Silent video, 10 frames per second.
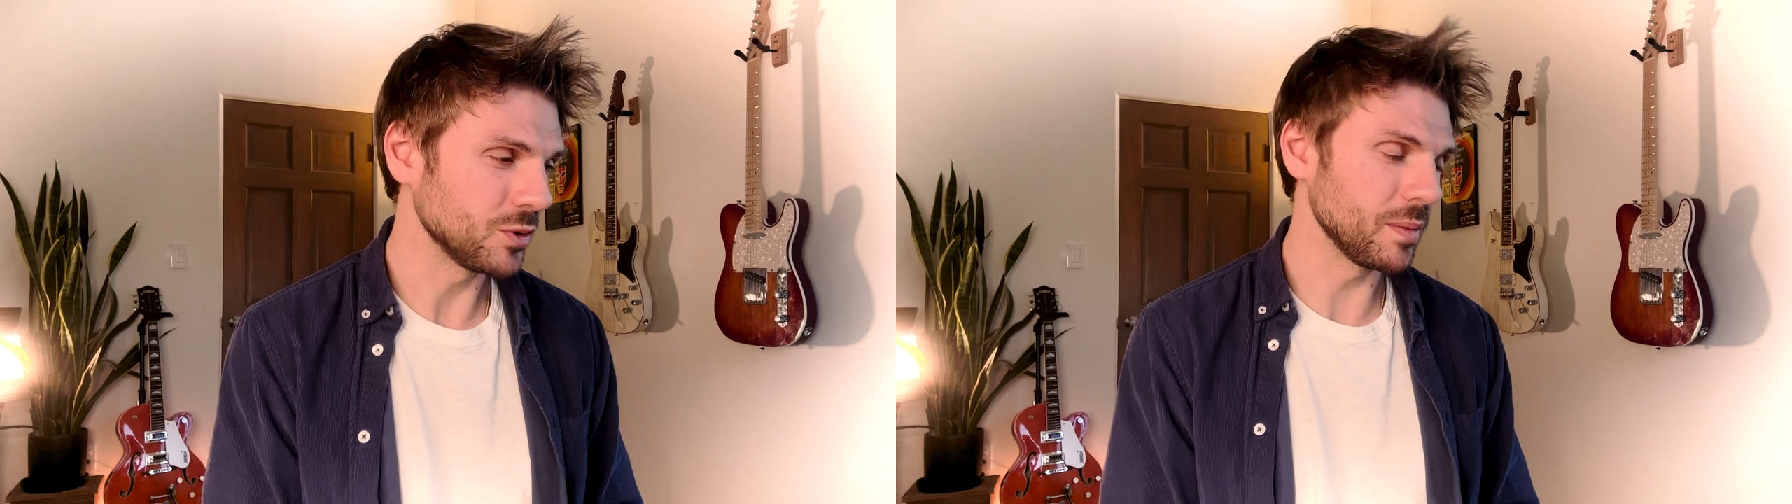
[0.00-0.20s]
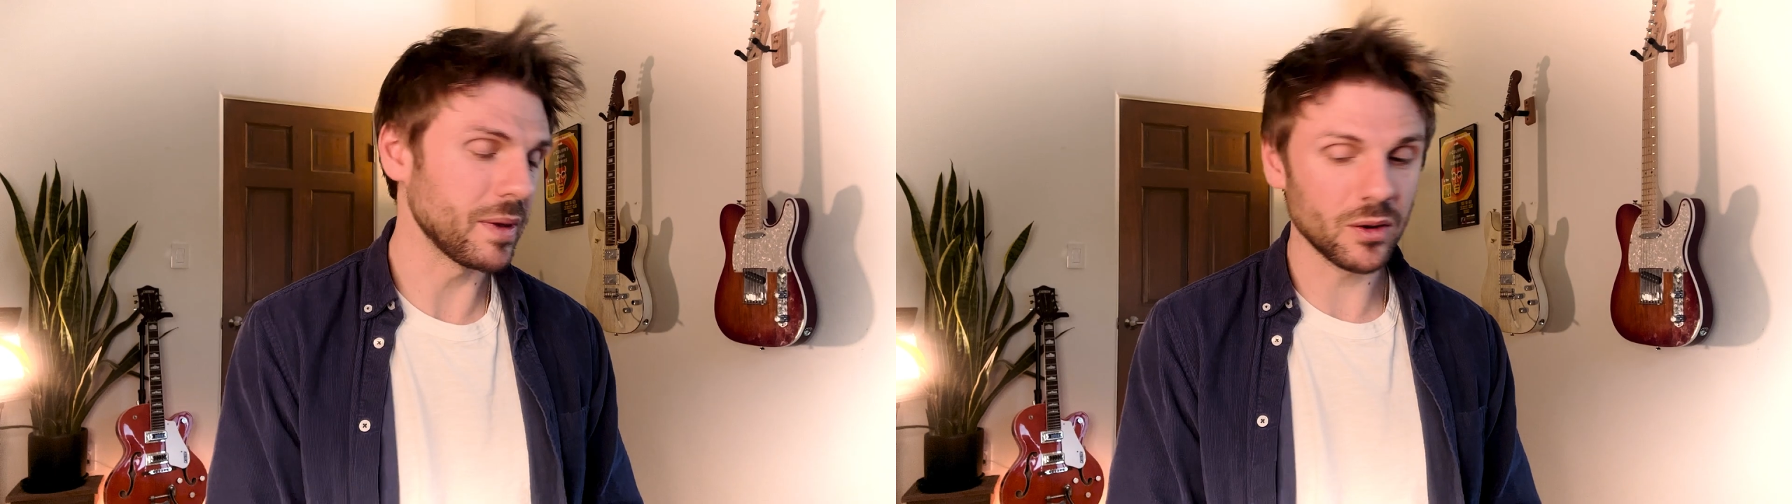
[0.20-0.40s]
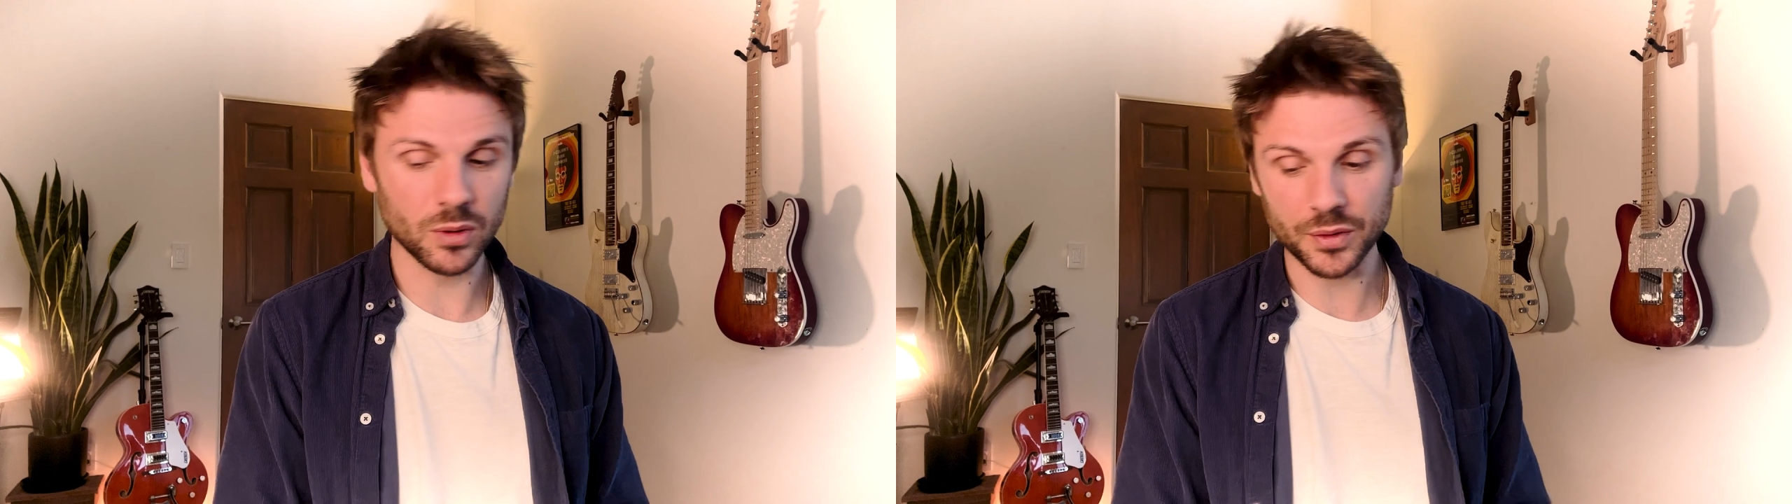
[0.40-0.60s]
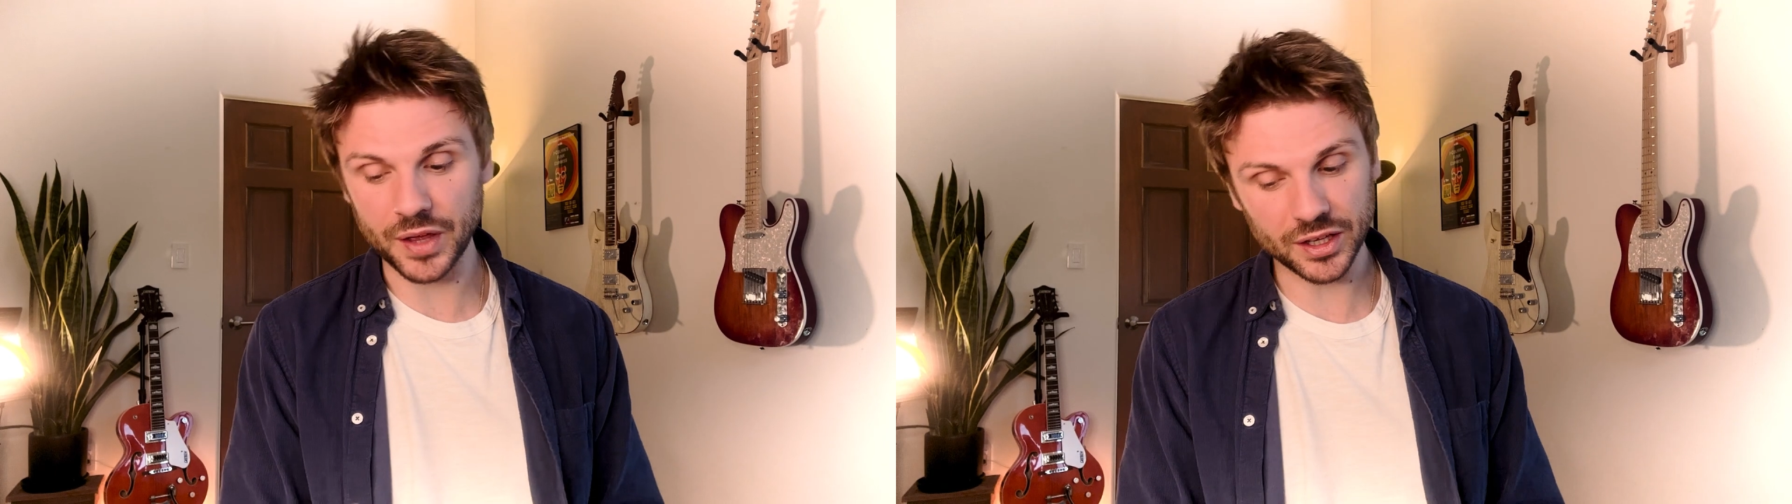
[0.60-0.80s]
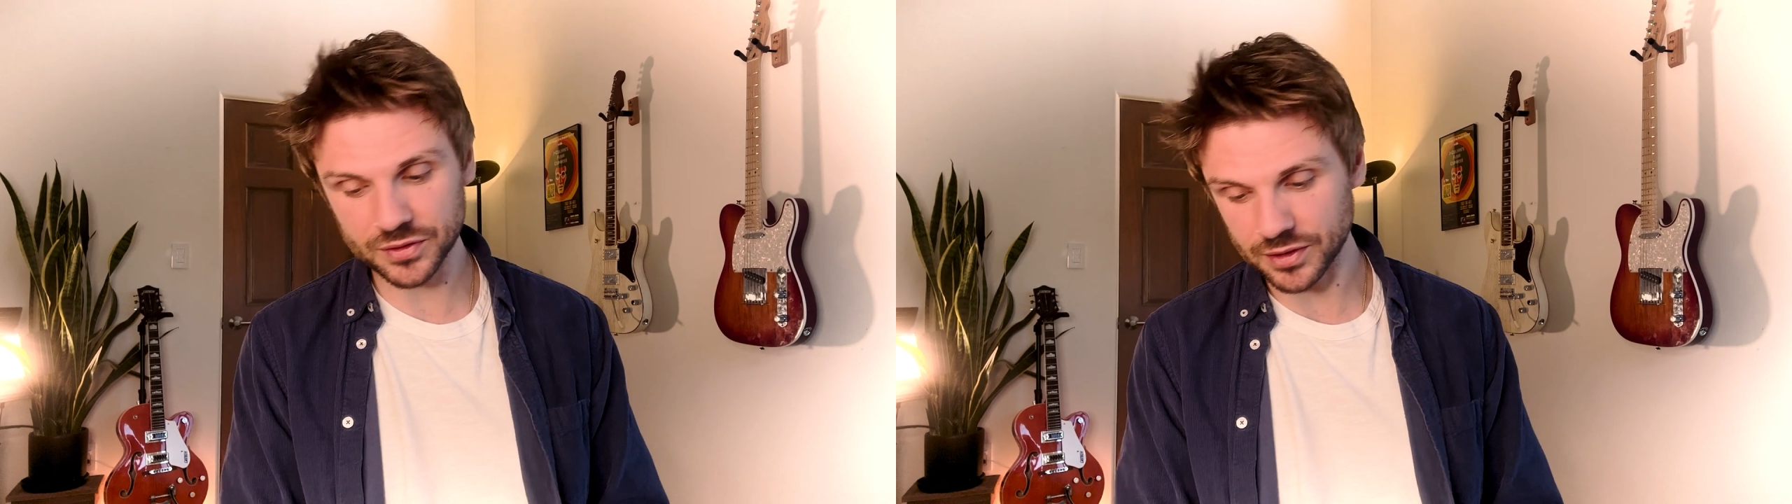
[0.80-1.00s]
man. Well,
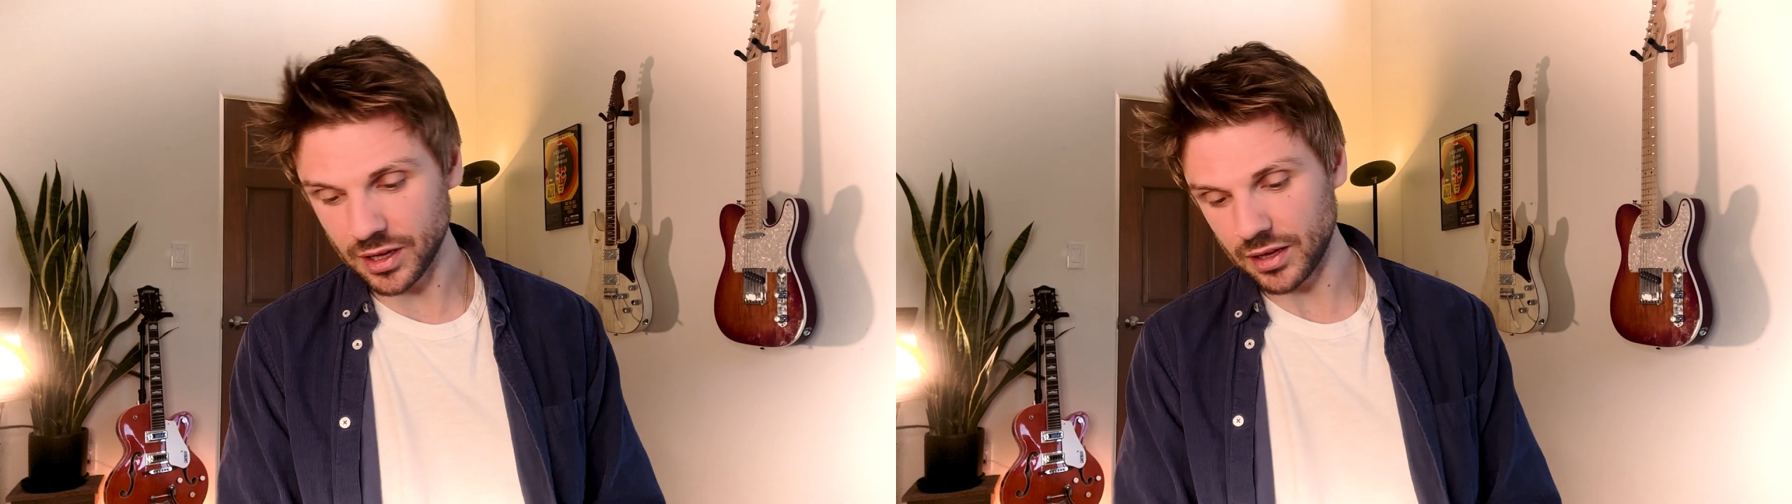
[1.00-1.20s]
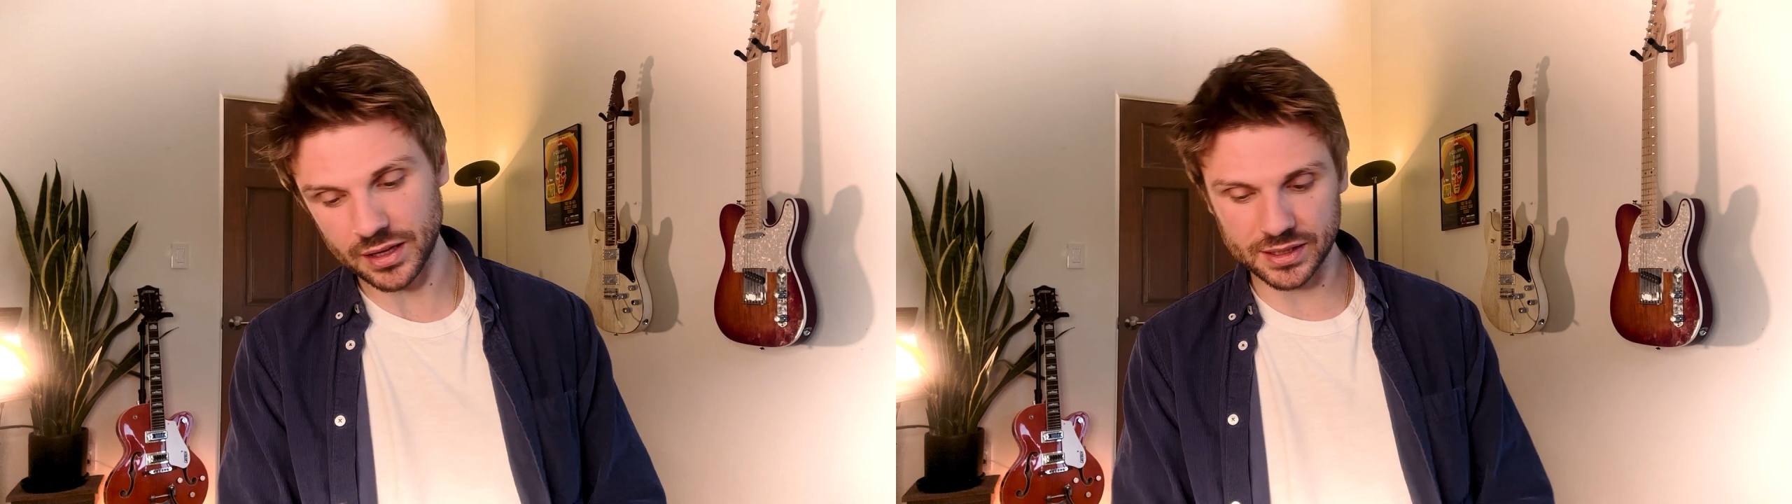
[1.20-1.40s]
thanks a lot.